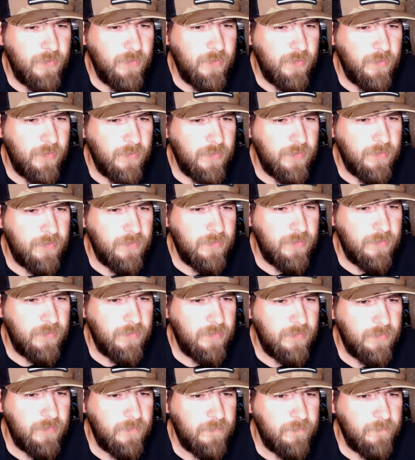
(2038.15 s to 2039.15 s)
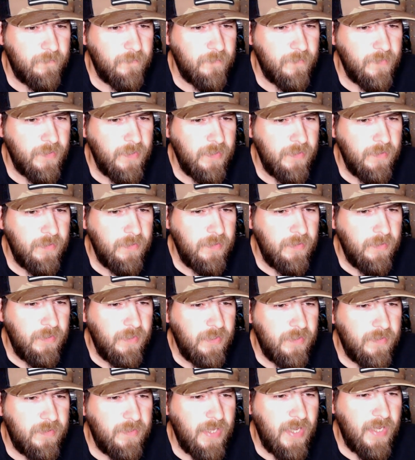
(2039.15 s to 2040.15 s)
hundred.
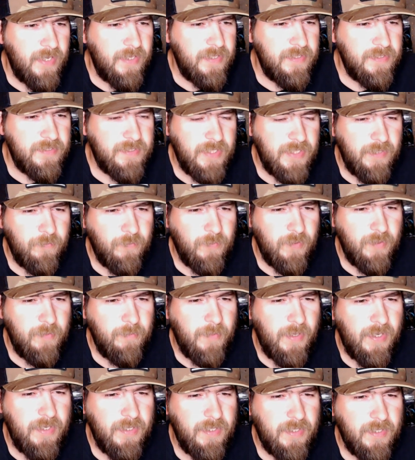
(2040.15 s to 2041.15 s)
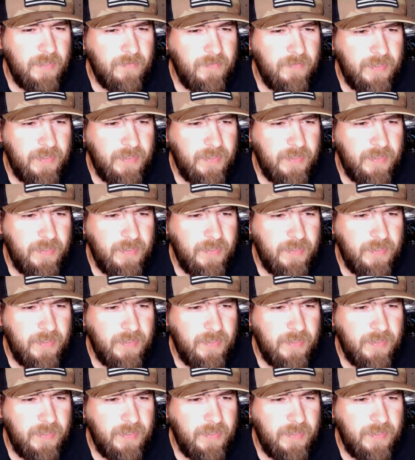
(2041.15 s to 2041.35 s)
That is a remake of the